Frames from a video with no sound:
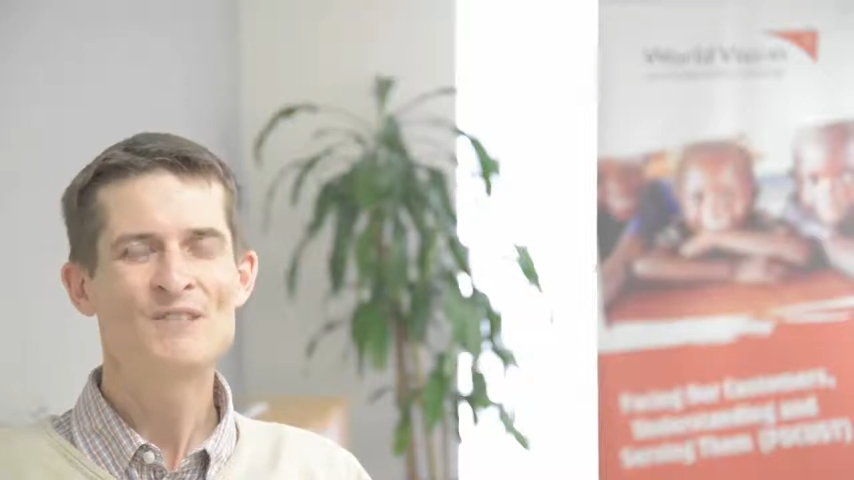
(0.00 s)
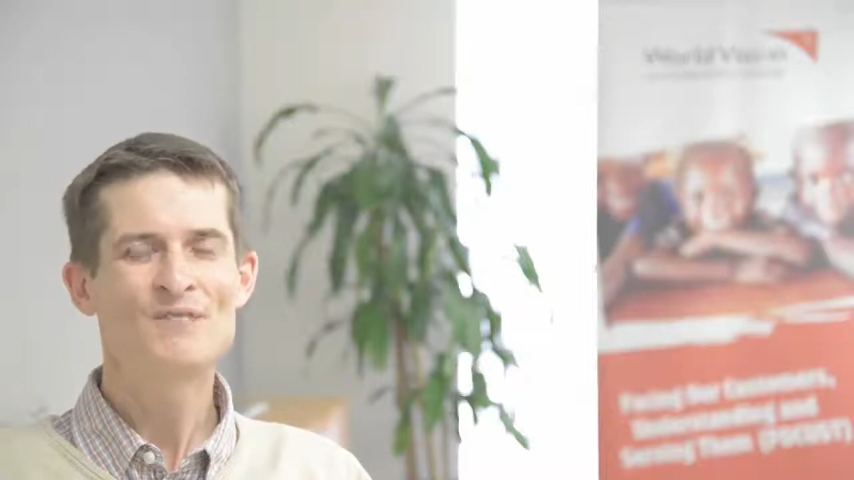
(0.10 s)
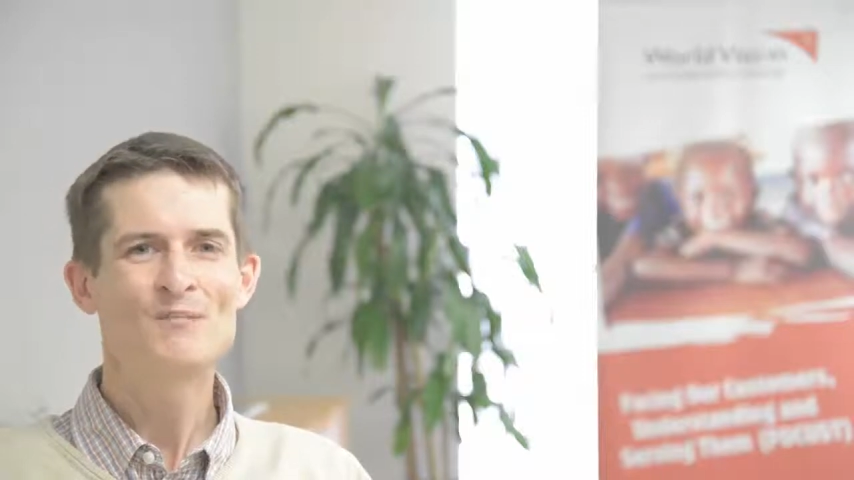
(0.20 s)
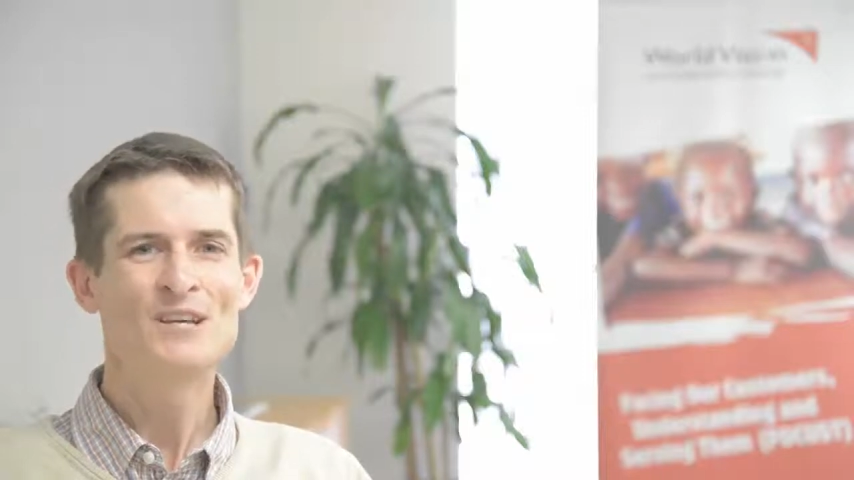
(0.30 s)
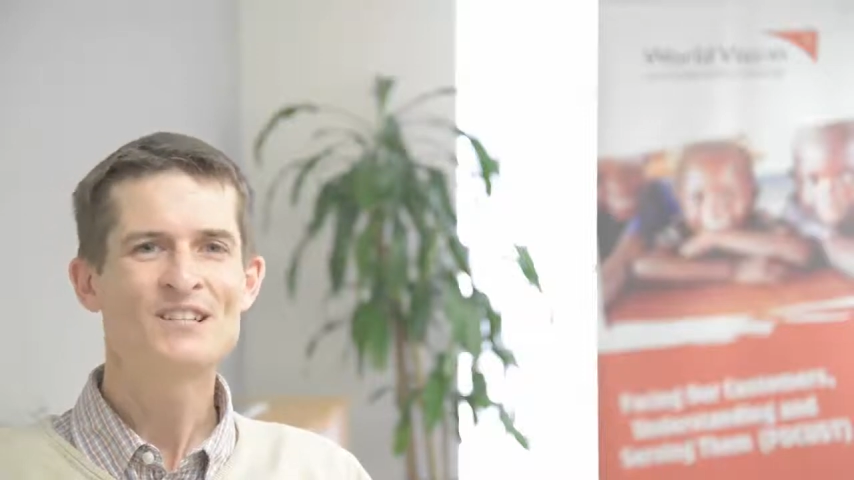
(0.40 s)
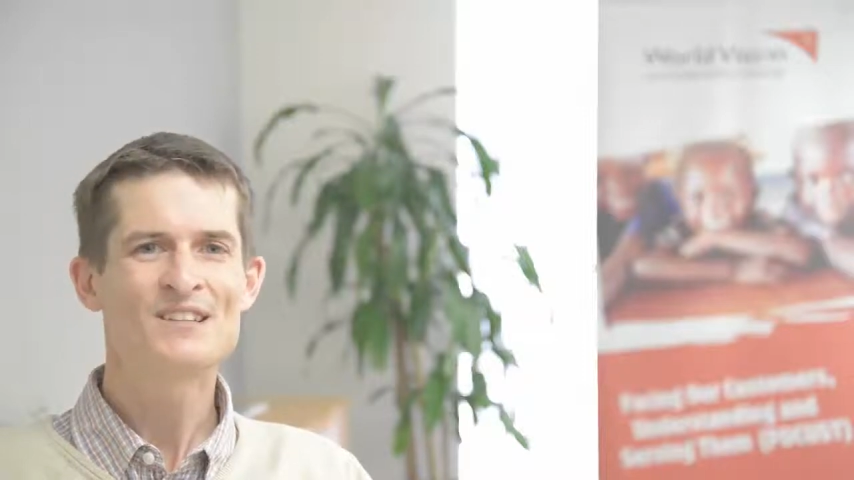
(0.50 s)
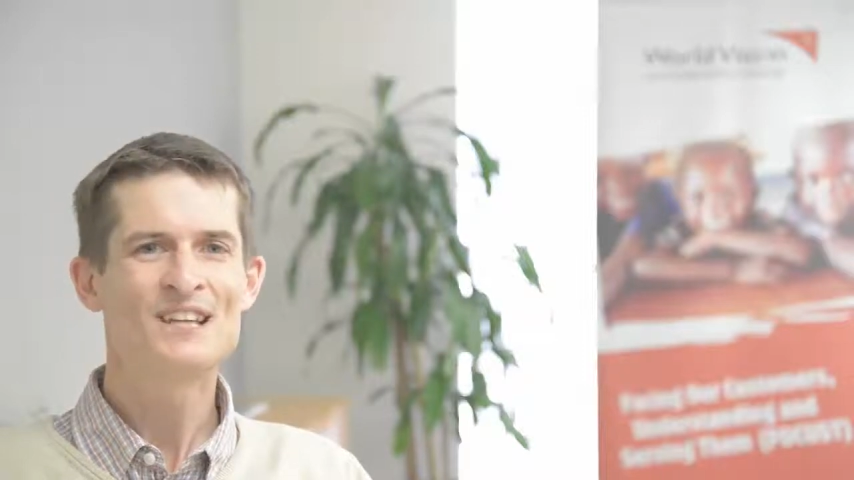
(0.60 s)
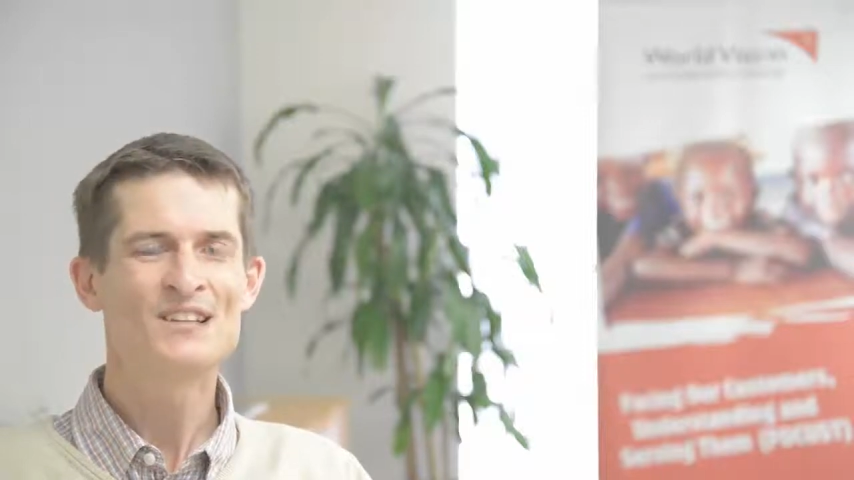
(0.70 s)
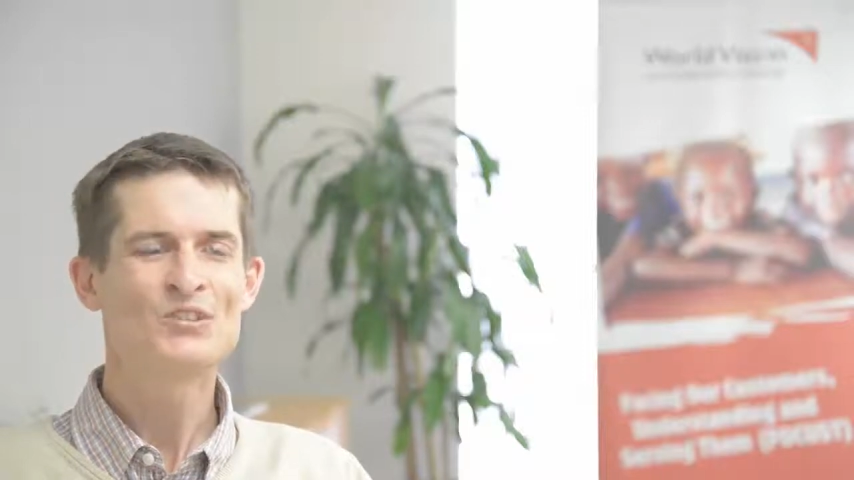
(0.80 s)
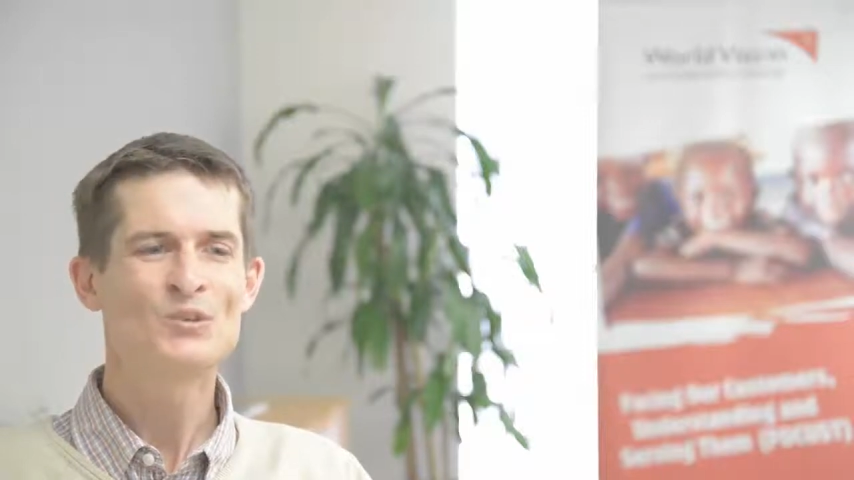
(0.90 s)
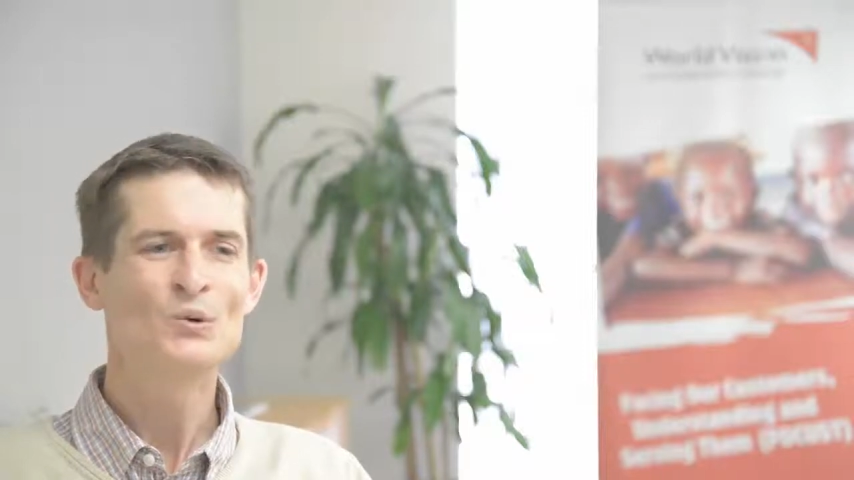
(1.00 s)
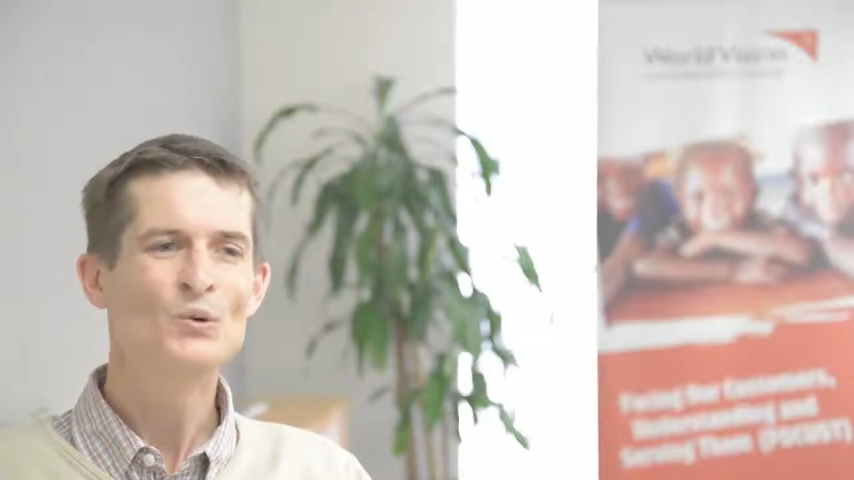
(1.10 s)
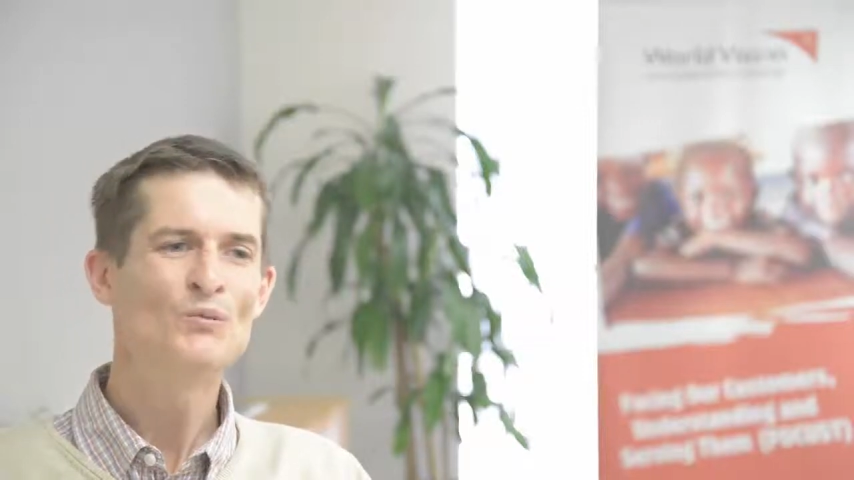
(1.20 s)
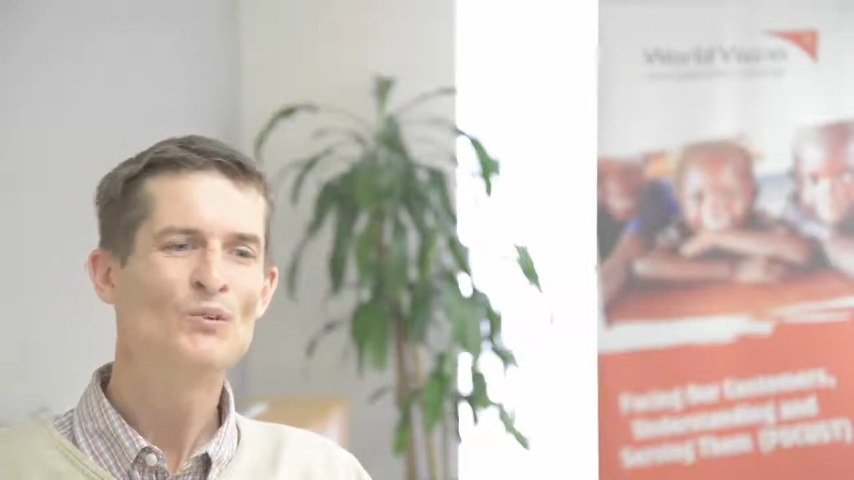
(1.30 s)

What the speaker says: information that is drawn